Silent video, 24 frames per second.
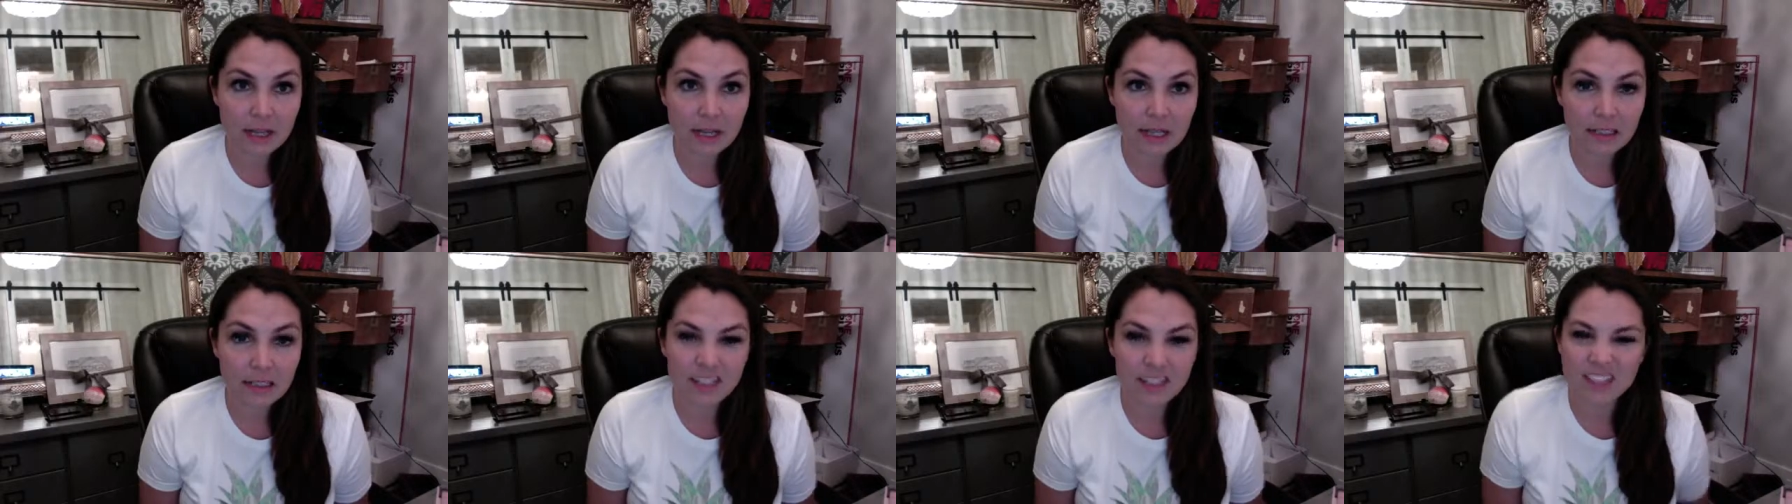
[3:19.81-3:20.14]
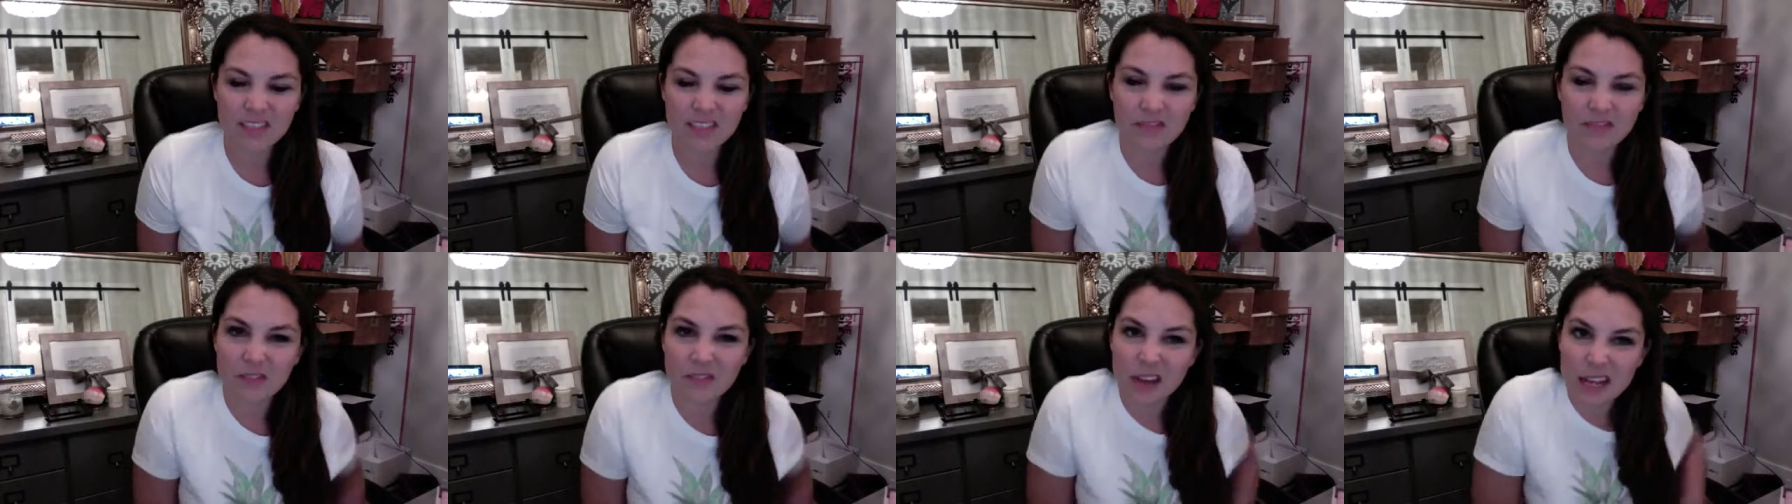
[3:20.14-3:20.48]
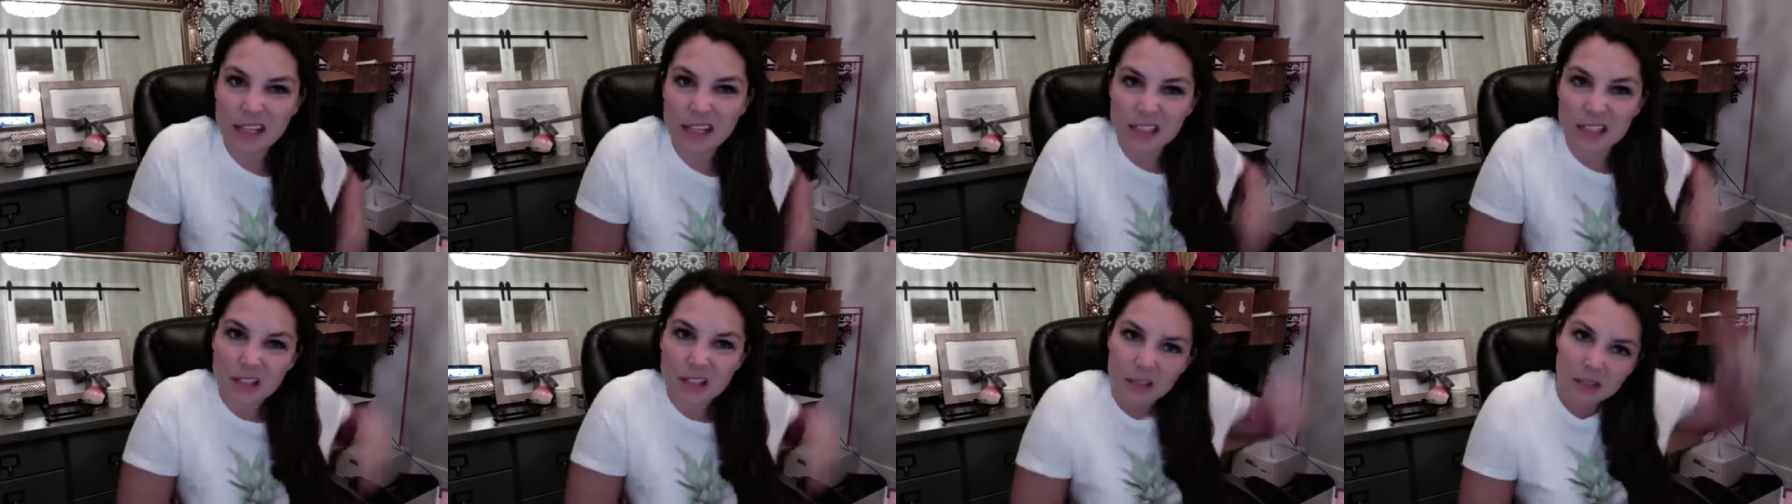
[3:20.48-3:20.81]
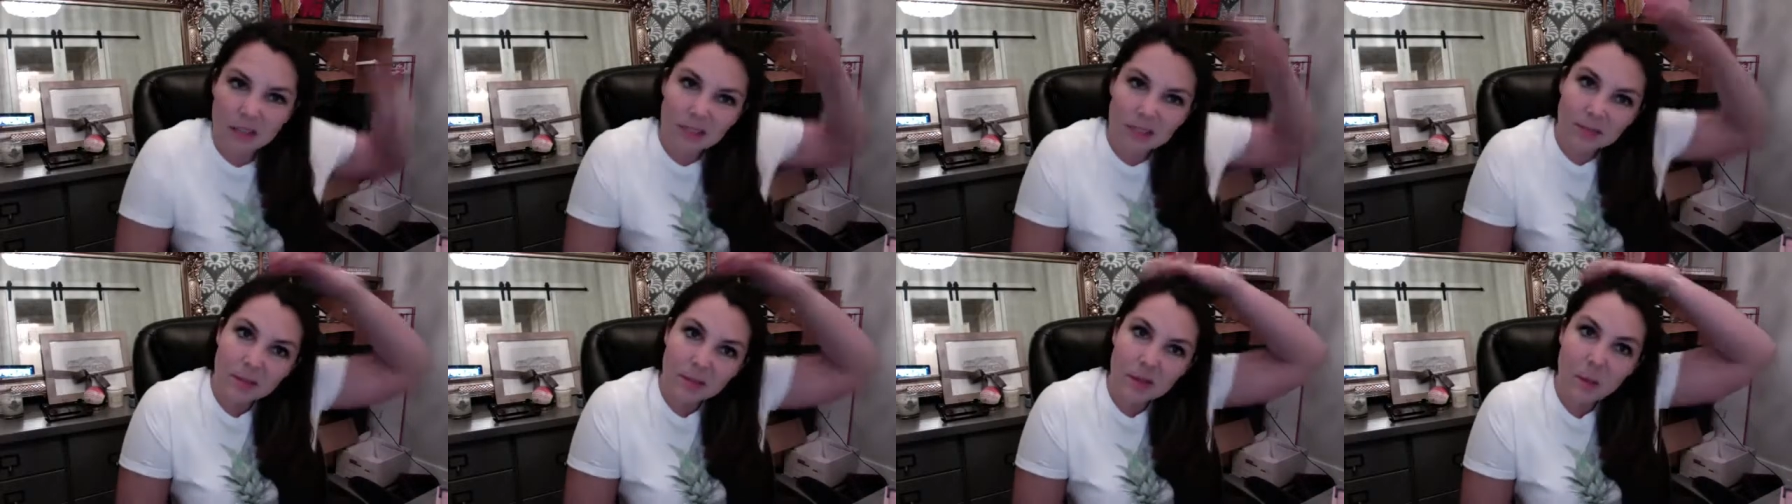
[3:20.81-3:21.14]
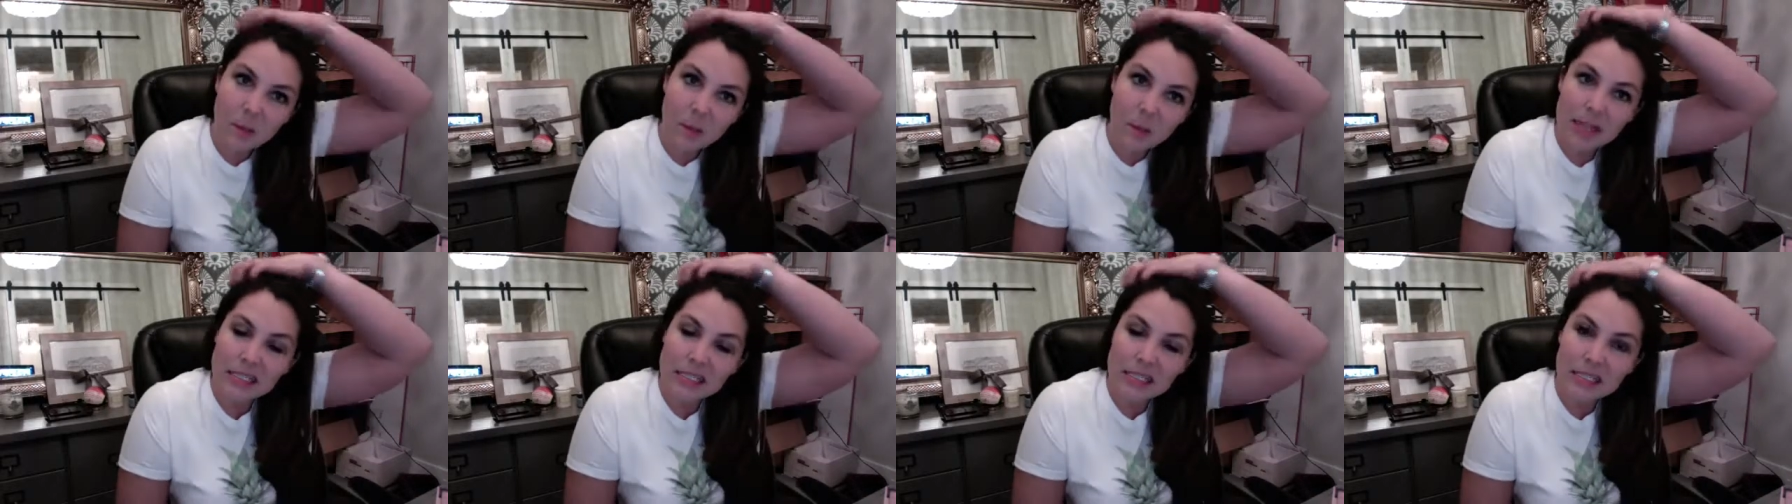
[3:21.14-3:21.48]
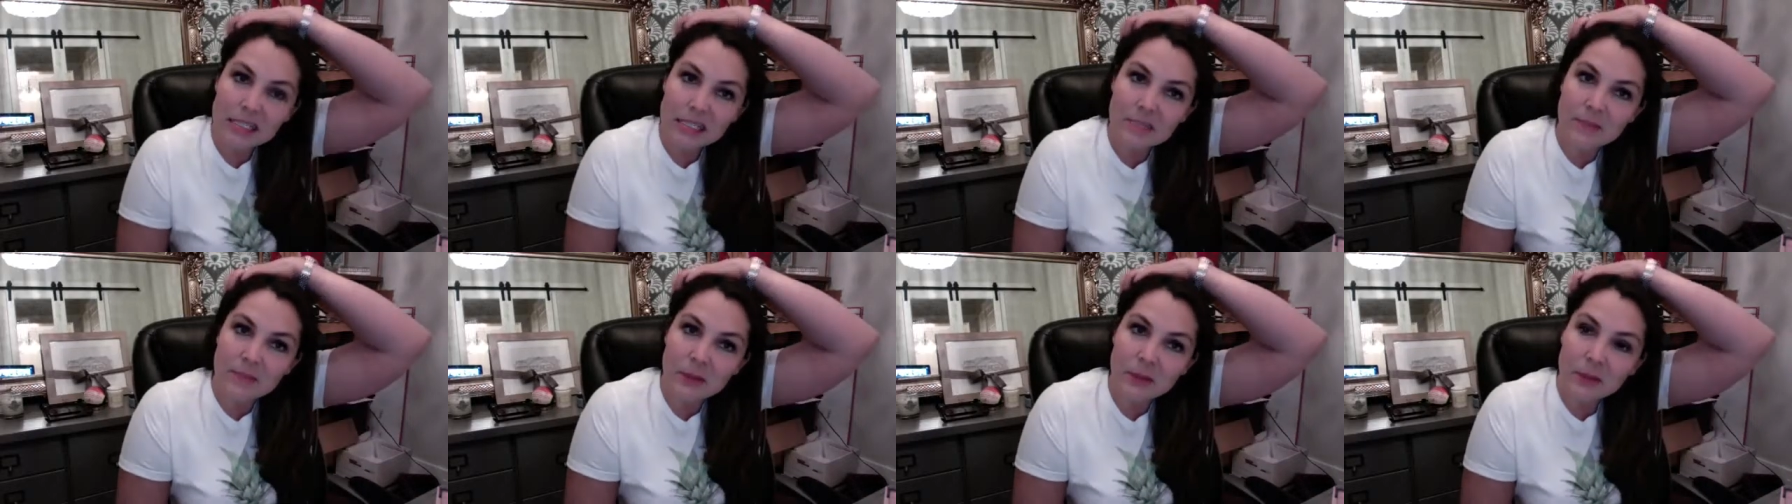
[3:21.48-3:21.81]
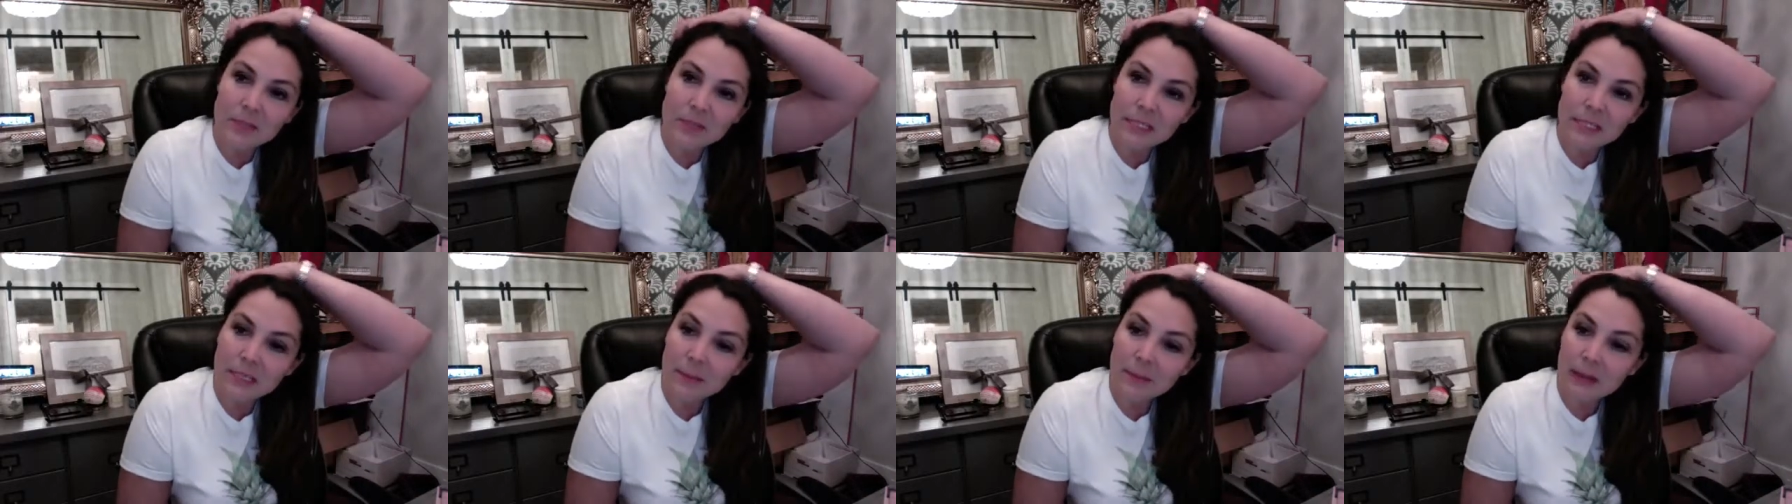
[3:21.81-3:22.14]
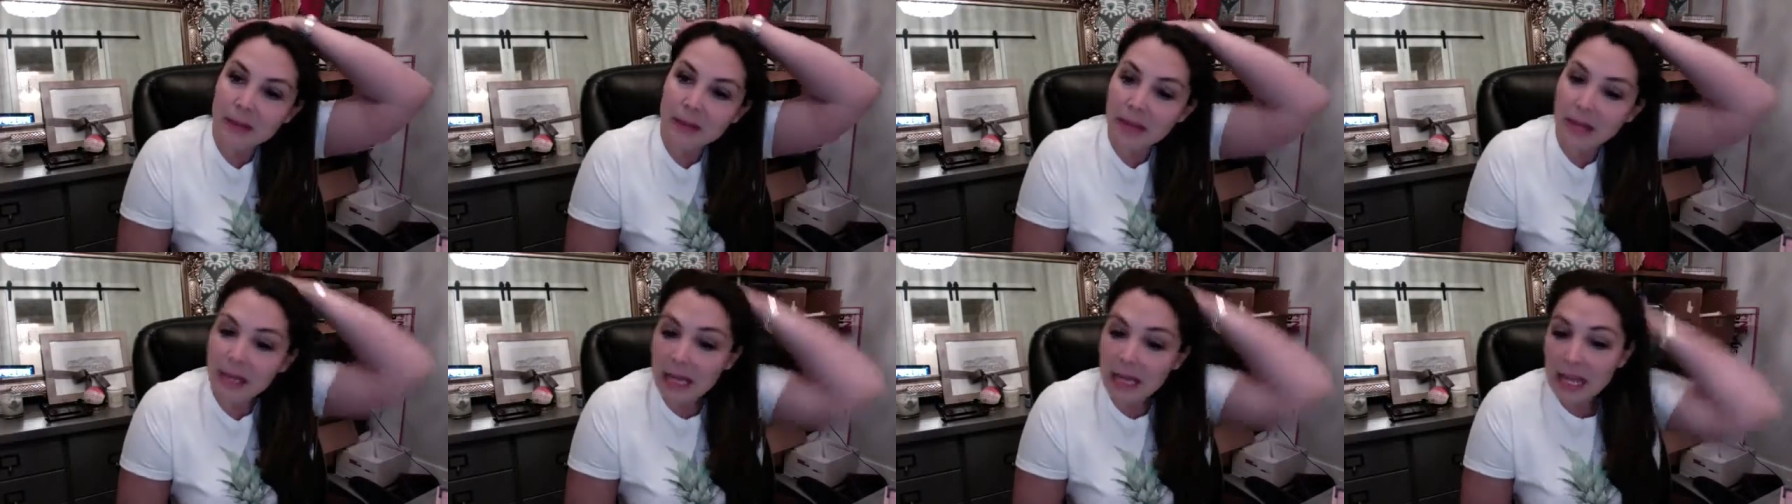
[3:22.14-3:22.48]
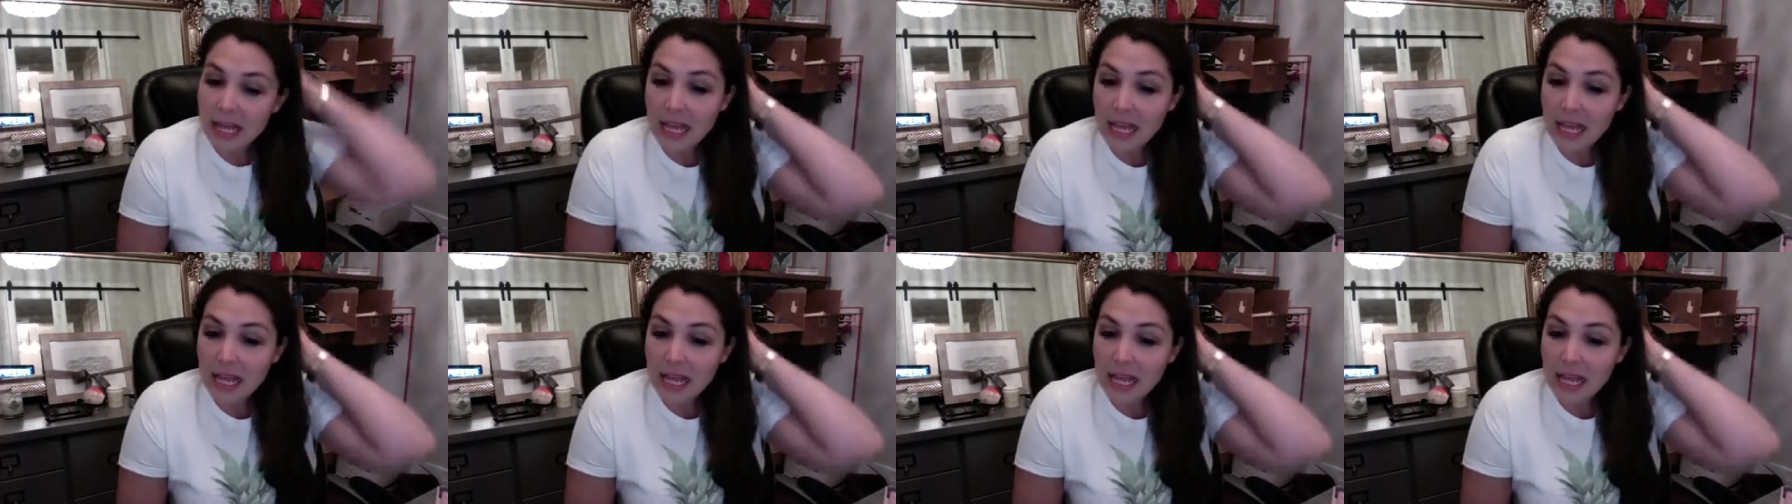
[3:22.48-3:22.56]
I saw some friends or some acquaintances posting about it.